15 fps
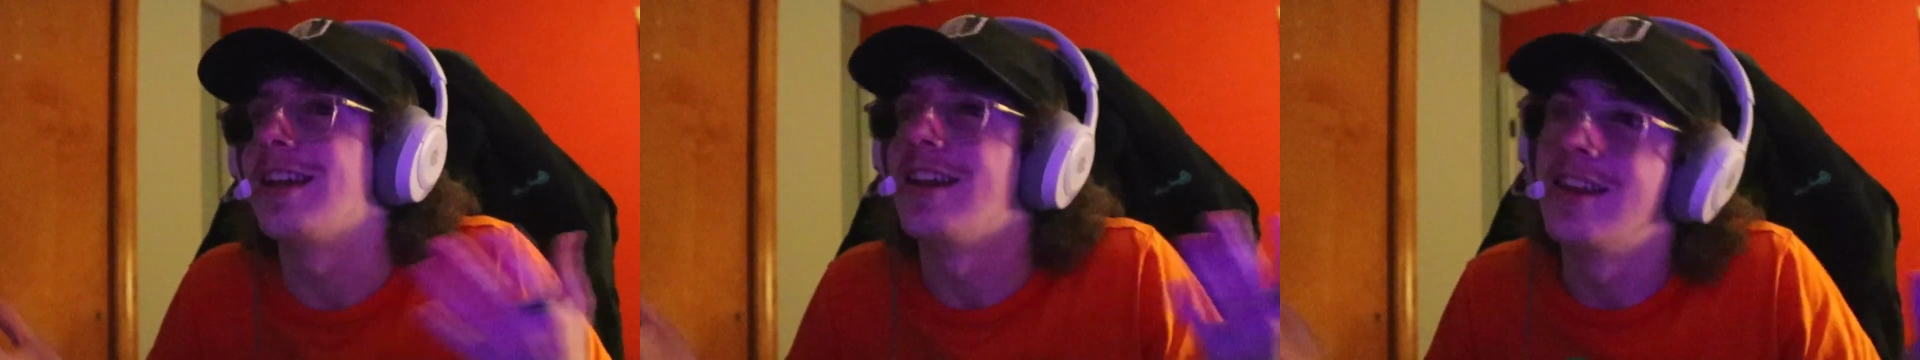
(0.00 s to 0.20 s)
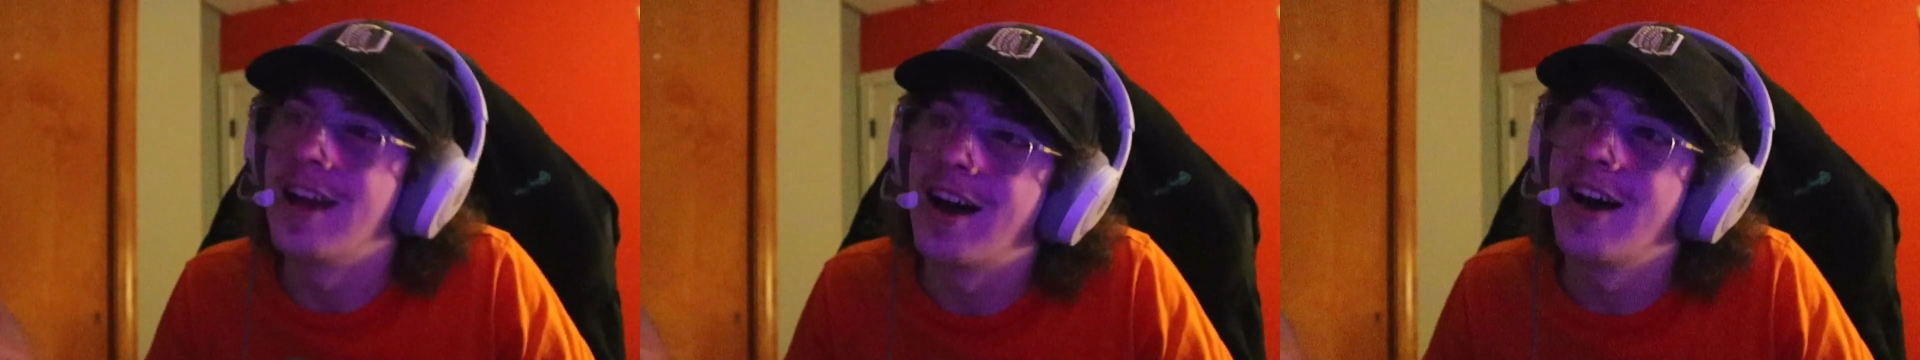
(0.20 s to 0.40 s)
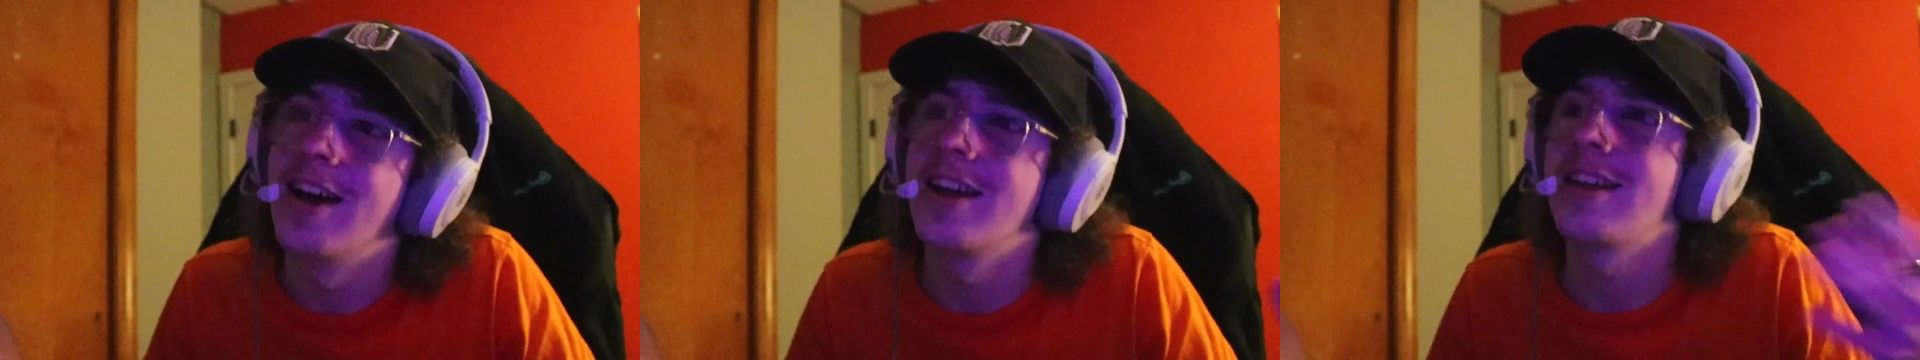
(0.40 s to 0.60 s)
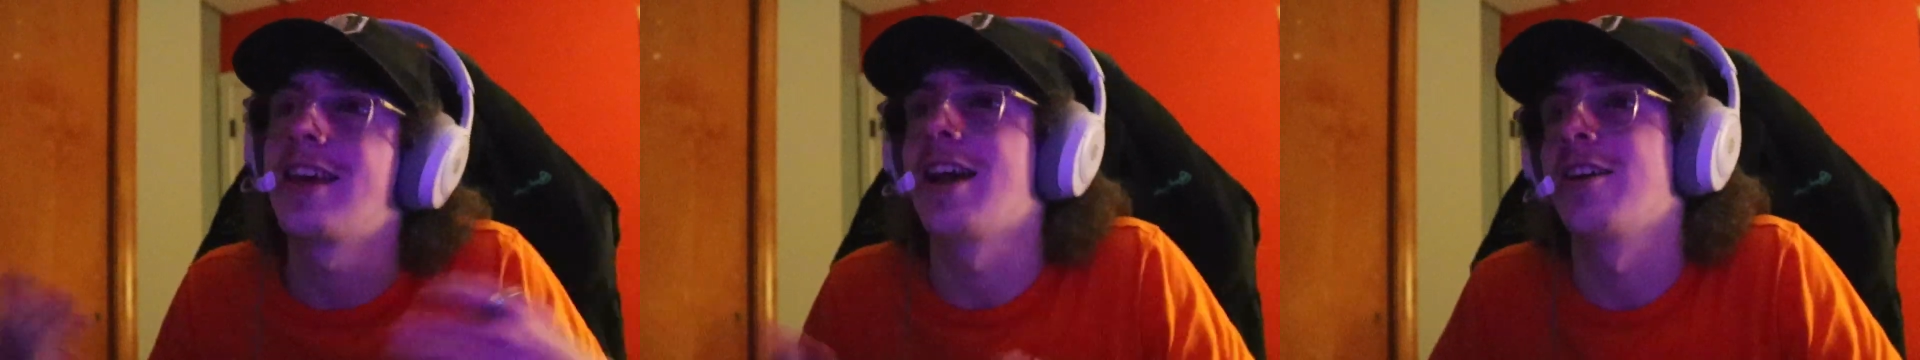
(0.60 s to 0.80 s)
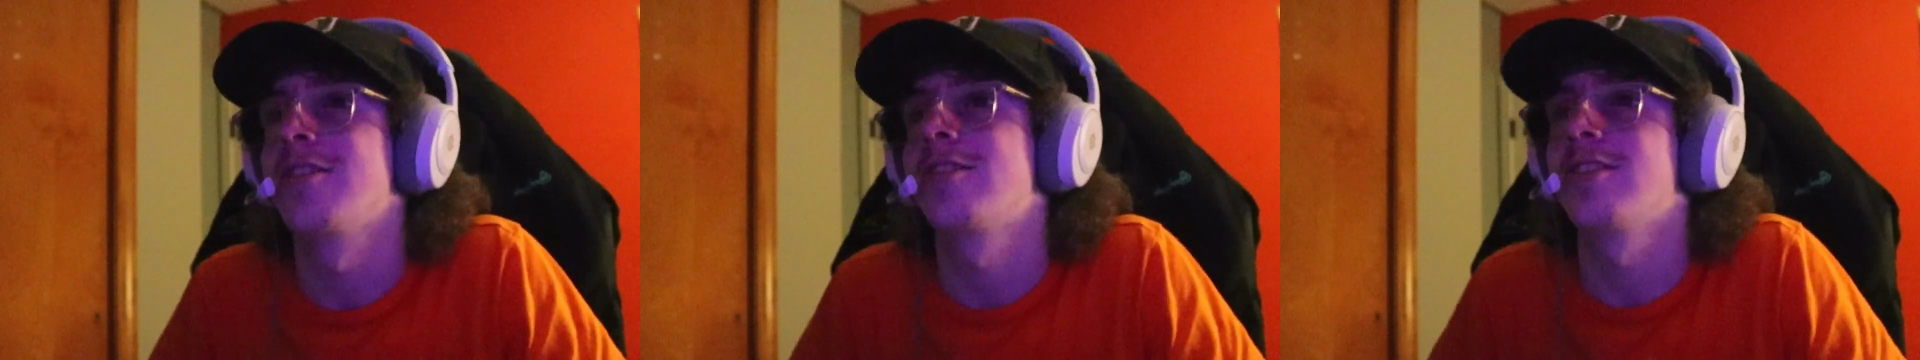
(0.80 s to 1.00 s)
not
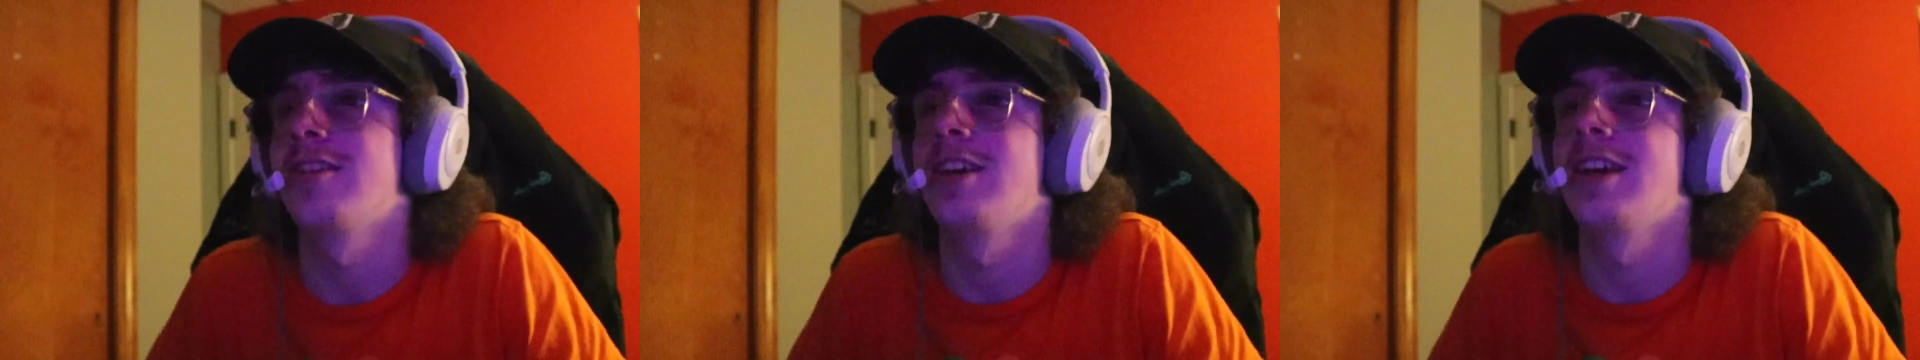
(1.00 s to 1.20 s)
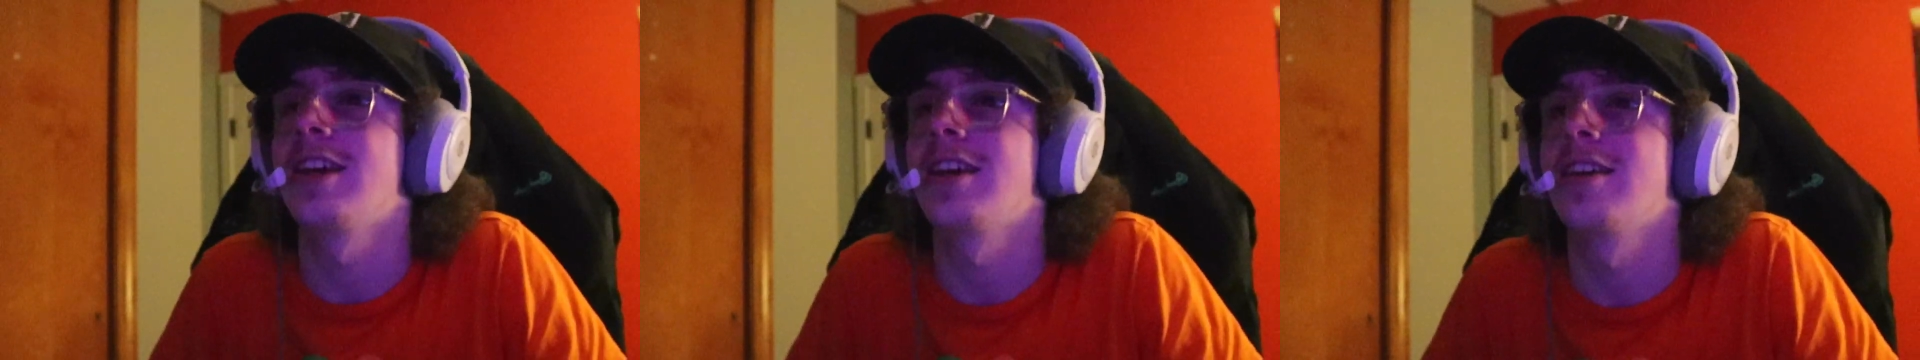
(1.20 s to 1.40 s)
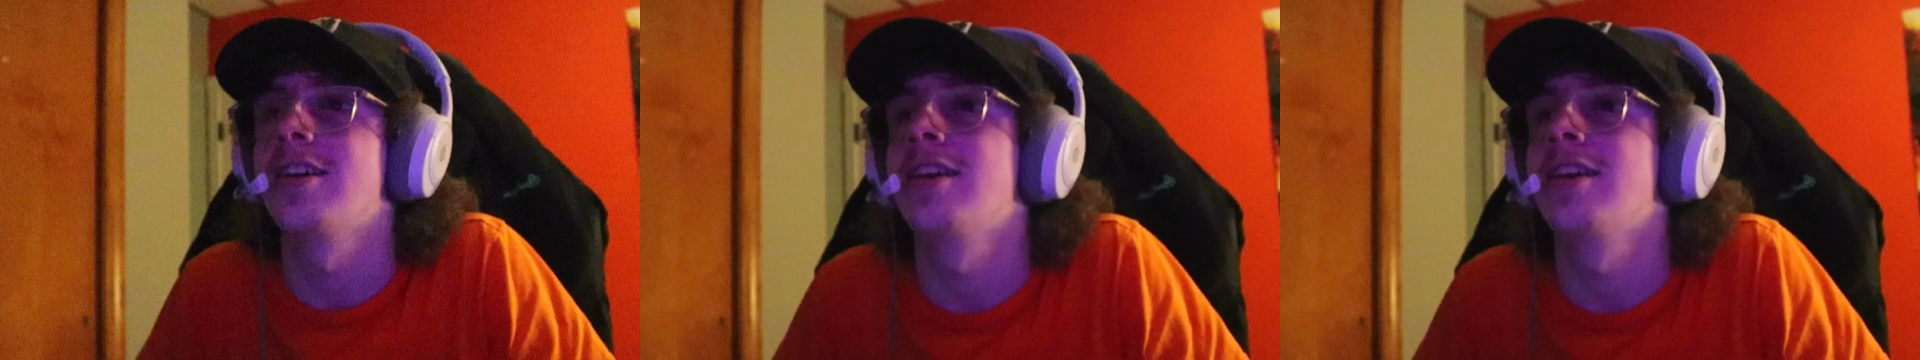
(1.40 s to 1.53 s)
counseling.